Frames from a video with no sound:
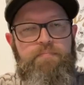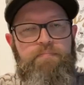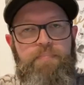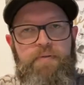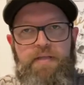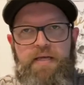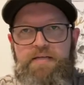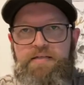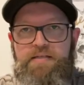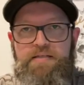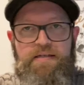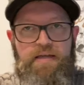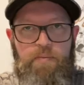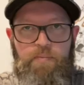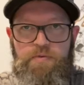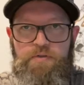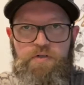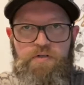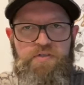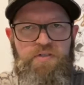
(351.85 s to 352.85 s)
But they just keep
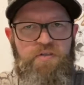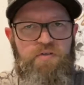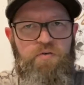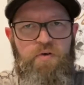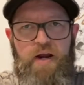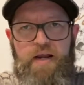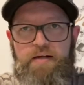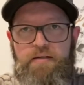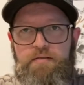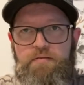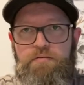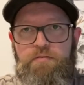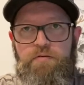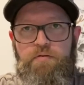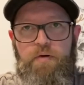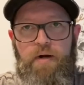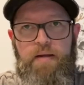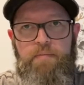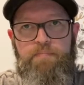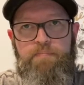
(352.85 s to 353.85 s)
producing
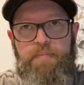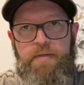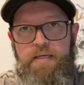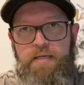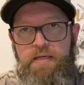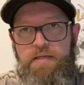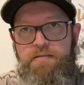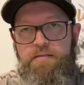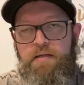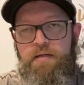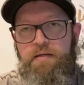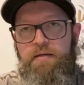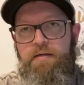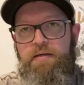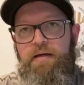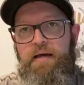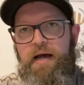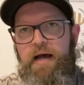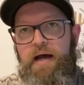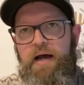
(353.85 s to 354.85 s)
great beers
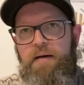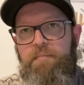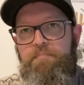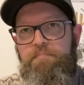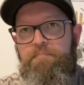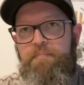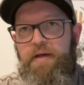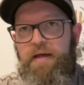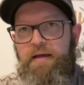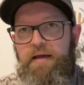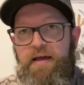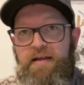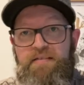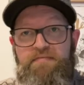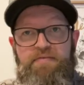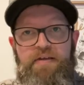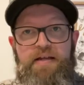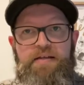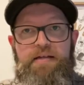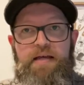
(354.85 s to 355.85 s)

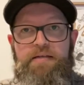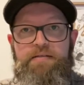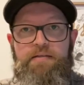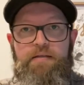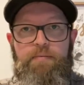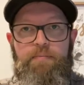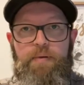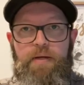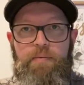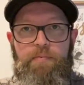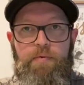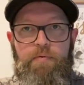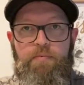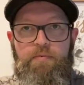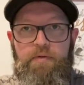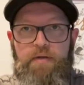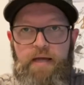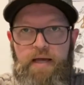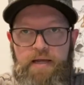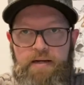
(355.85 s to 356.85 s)
and fantastic people,
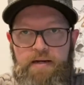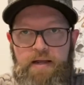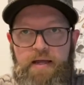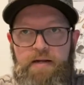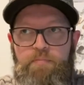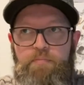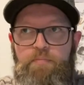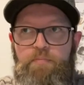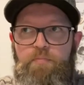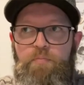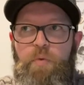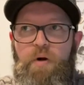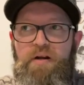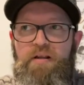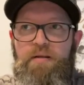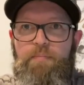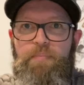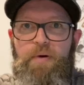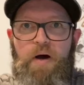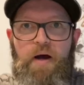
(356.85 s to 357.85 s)
and one
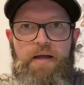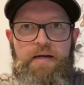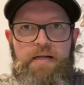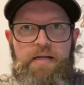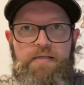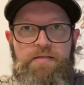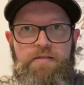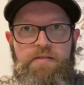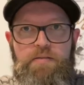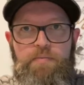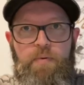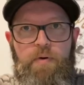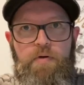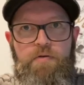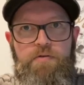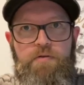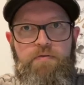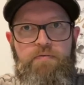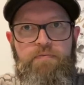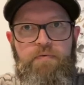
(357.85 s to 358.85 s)
of the pioneers, I
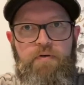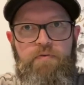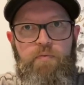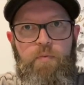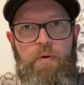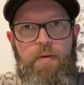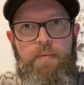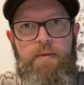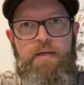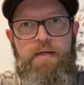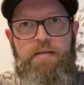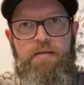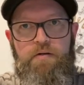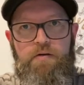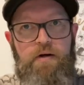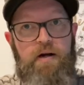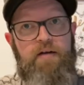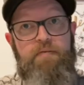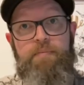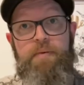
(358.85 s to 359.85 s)
suppose, of women in the
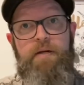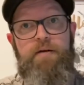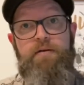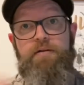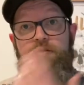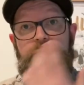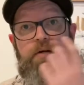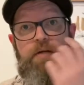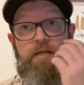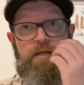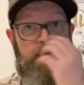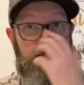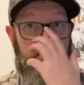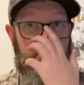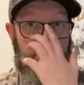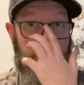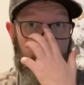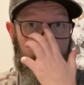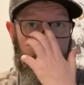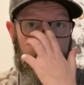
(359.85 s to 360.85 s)
craft beer industry in
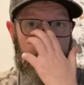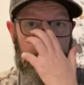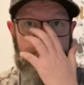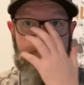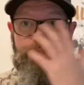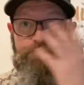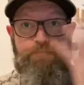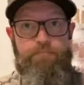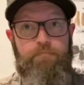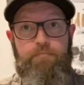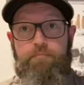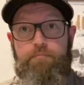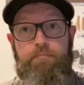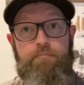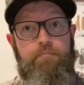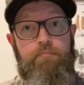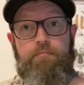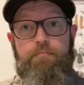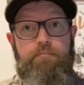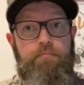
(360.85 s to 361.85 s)
Australia.
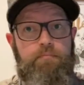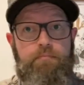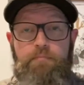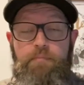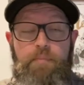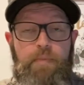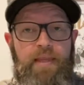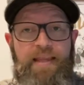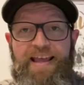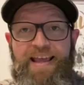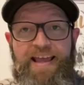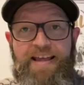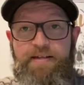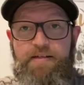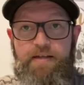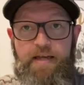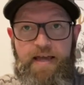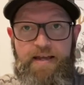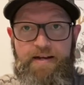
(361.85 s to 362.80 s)
And